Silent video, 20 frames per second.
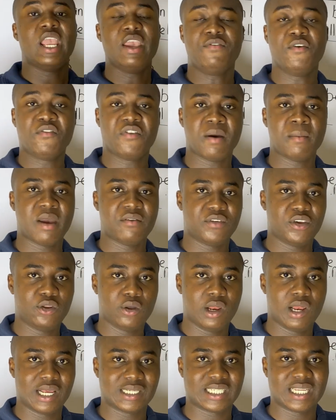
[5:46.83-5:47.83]
If you find my
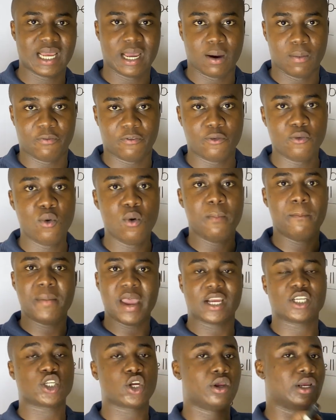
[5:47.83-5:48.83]
video lesson helpful,
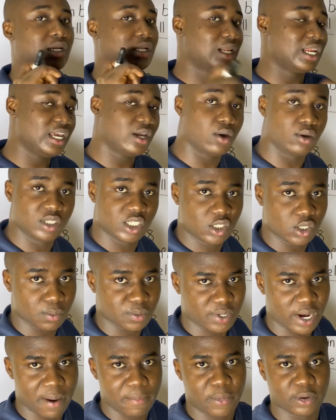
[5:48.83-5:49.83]
make sure you click on the
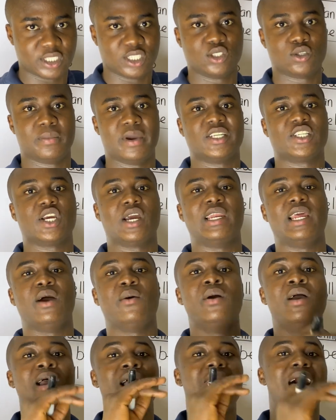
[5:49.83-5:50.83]
subscribe button to my channel
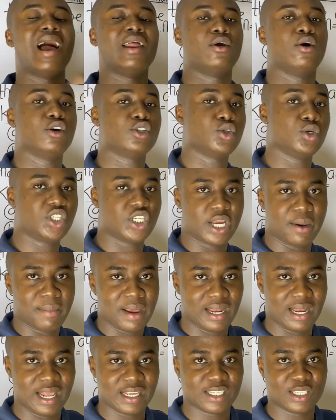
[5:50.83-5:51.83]
and also share my
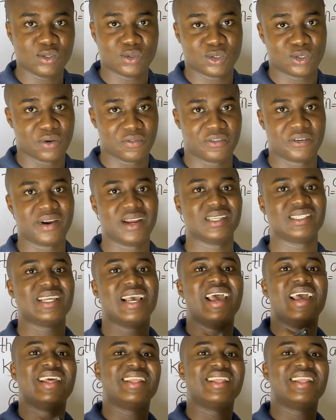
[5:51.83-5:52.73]
lessons to your friends.